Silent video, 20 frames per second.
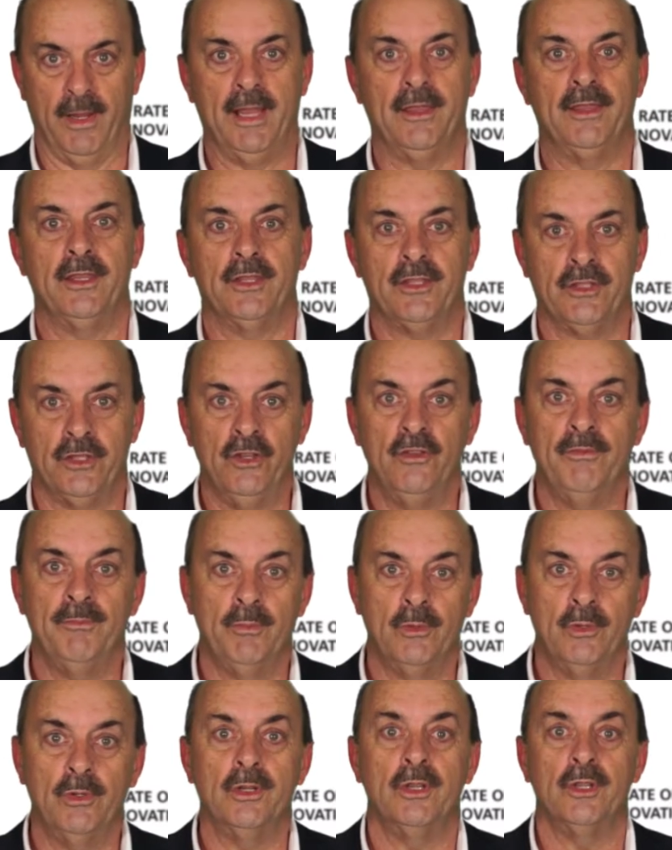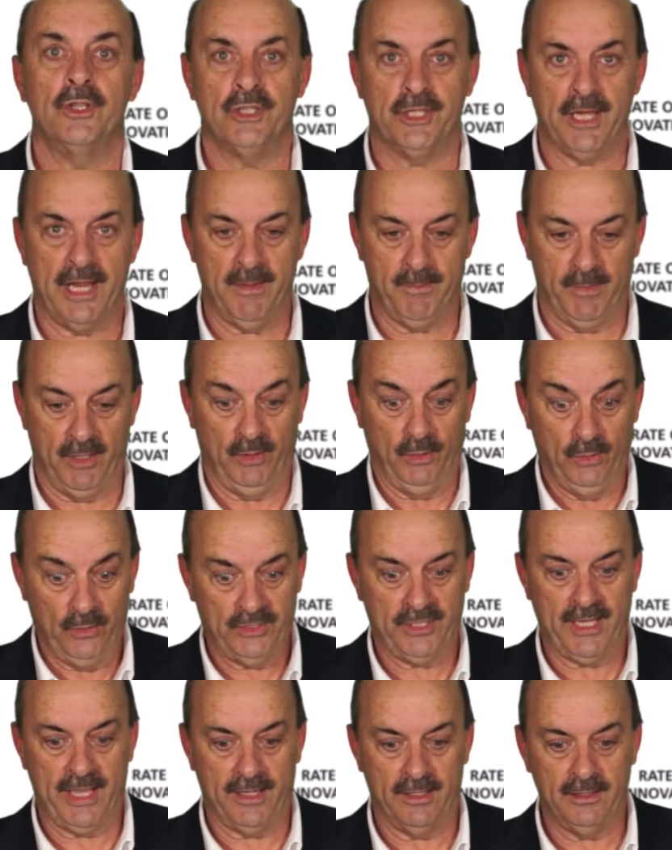and the surfboard shaper
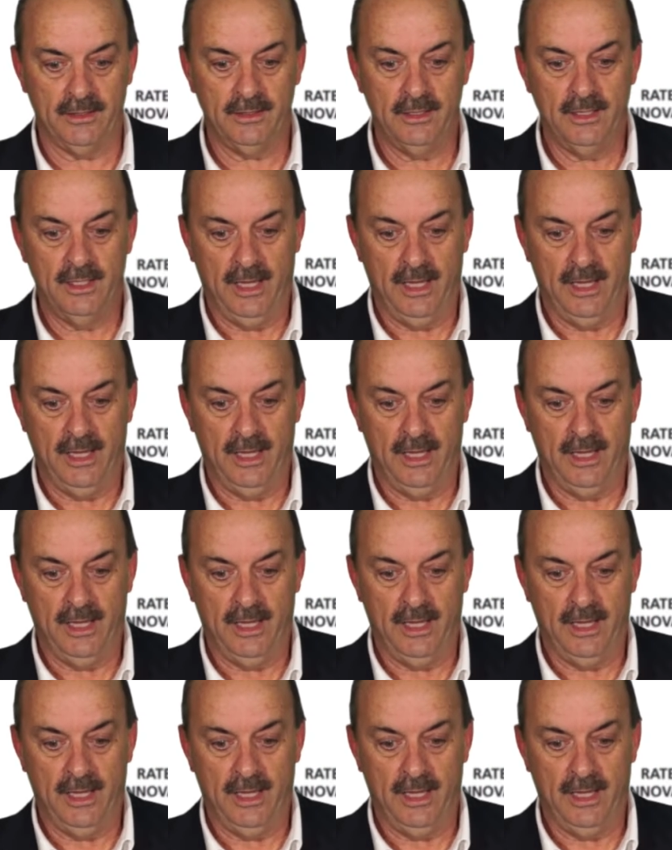looks at it